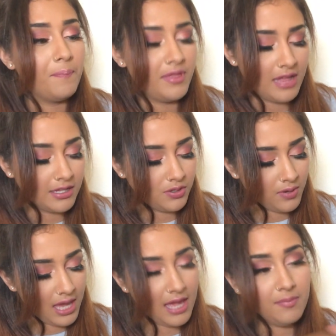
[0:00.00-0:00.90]
but that's
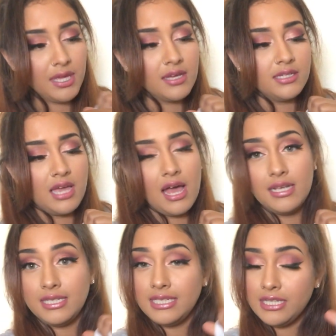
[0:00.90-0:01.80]
okay because it
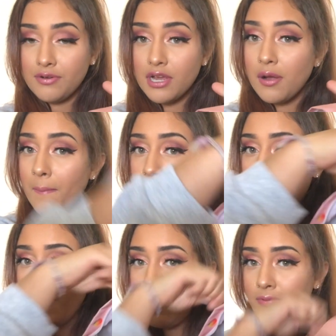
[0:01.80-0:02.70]
has a secret
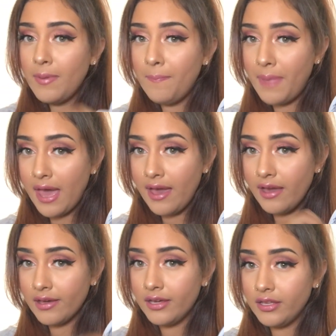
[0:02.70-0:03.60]
compartment in the back.